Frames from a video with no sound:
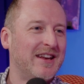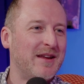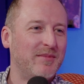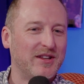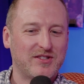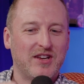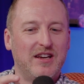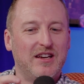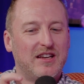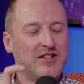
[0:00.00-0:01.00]
nameless
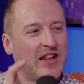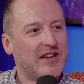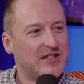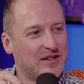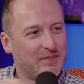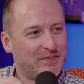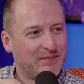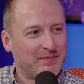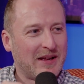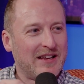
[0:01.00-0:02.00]
likes to
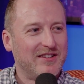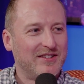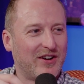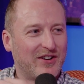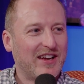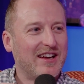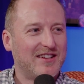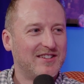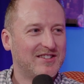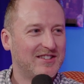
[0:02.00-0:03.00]
paint duck
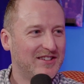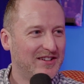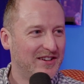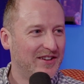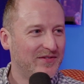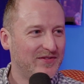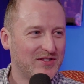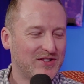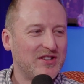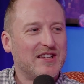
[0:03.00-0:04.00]
eggs.
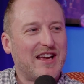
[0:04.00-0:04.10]
So